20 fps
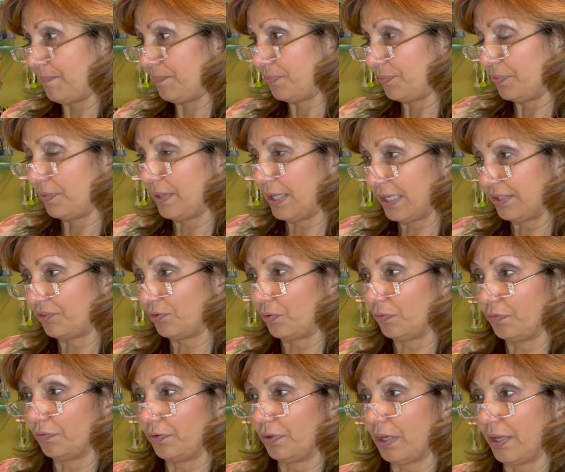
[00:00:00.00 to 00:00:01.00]
That's
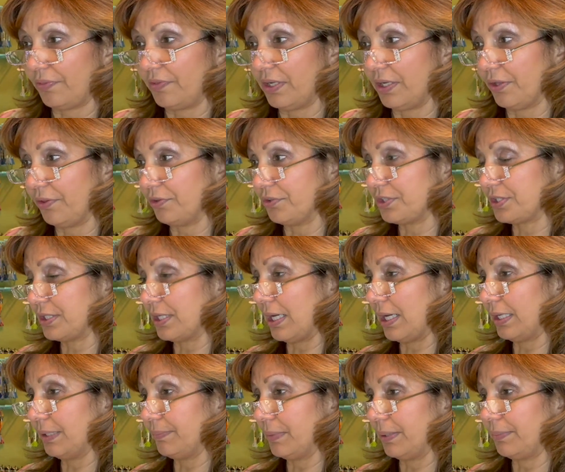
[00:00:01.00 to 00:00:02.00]
over on the other
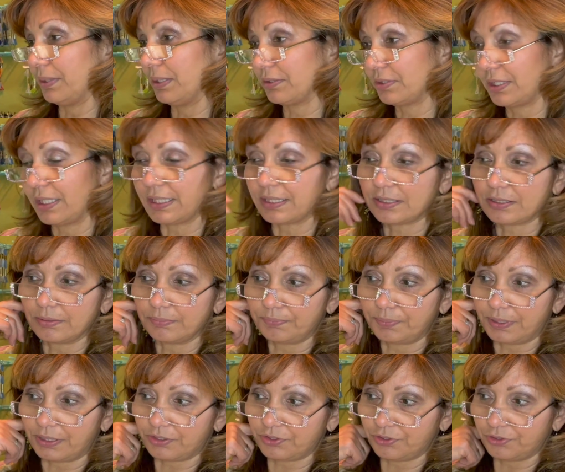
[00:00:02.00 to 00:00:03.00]
side. Maybe I'll take some
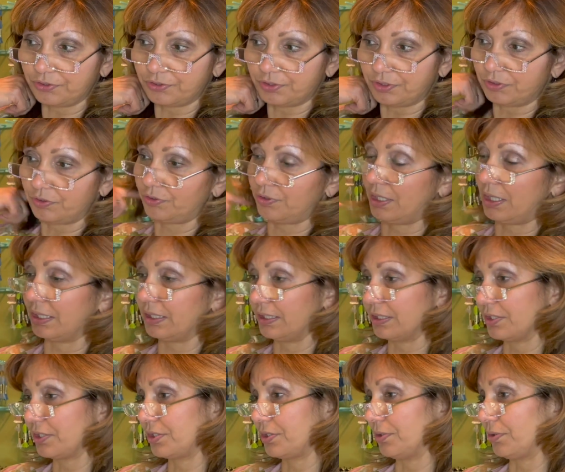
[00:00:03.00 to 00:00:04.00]
pictures and try to
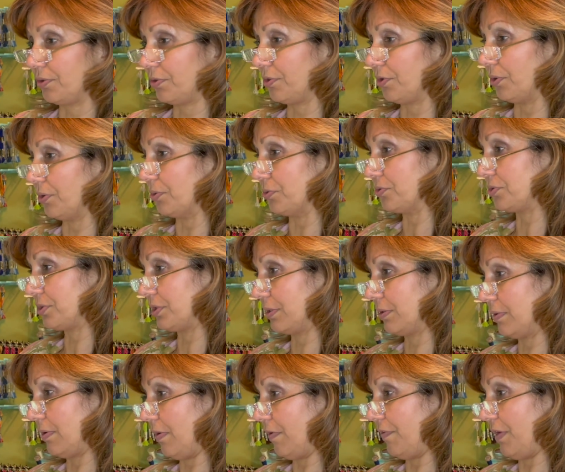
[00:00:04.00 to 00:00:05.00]
insert those
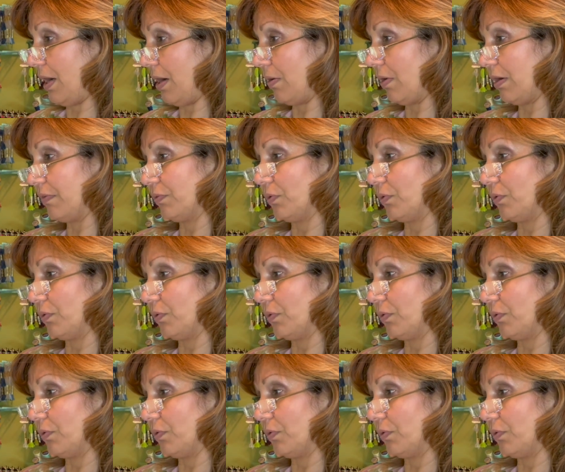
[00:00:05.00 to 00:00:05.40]
of how I've